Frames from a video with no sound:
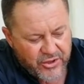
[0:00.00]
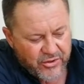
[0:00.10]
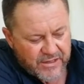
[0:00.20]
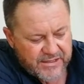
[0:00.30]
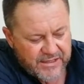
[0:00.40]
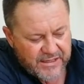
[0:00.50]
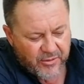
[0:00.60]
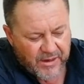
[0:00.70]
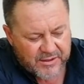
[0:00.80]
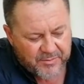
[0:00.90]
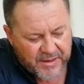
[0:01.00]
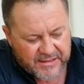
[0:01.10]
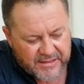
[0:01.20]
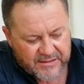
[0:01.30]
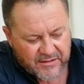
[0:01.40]
you can see the white
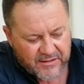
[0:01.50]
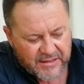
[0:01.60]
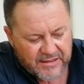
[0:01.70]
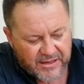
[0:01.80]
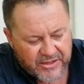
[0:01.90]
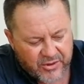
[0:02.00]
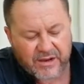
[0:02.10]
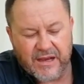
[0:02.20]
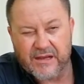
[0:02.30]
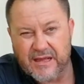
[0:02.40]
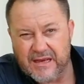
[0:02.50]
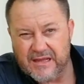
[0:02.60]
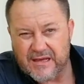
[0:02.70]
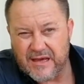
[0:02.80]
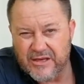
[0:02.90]
specks still inside your cake.
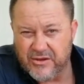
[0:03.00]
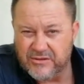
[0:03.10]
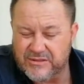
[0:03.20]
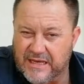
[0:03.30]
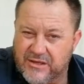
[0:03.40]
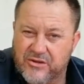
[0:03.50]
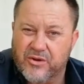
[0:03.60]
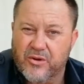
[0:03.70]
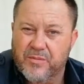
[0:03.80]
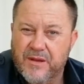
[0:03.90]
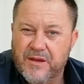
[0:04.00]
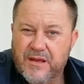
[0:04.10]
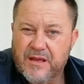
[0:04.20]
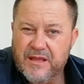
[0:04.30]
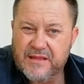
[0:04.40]
That is unused XoSORB.
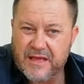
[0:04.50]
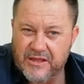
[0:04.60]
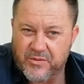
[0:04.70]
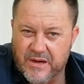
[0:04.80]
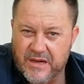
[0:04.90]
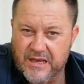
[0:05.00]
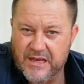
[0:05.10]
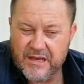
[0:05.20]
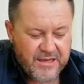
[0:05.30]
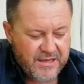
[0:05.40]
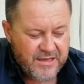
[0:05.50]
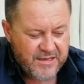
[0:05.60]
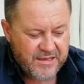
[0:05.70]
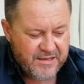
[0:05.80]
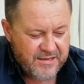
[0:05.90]
That is why
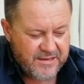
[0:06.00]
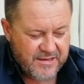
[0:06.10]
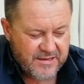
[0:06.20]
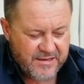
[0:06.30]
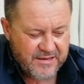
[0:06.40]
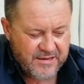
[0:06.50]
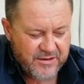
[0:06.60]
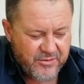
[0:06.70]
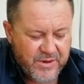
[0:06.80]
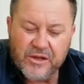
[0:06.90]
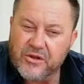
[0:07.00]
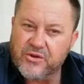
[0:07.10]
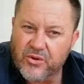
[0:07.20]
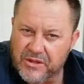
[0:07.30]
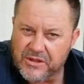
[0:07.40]
we need
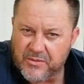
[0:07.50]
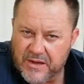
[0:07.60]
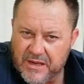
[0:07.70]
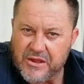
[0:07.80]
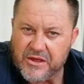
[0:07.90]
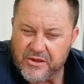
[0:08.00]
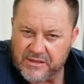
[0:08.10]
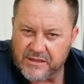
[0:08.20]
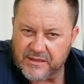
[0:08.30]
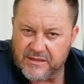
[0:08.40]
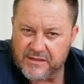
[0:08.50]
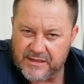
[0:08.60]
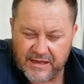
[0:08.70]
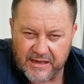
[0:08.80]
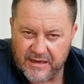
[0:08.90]
to store this away and use it a
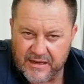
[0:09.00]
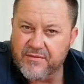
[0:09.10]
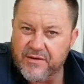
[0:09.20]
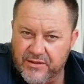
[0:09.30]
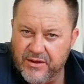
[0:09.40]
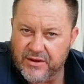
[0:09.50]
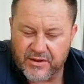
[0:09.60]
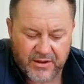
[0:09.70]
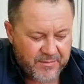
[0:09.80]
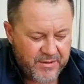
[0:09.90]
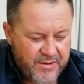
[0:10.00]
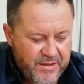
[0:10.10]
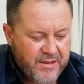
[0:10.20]
second and even a third time.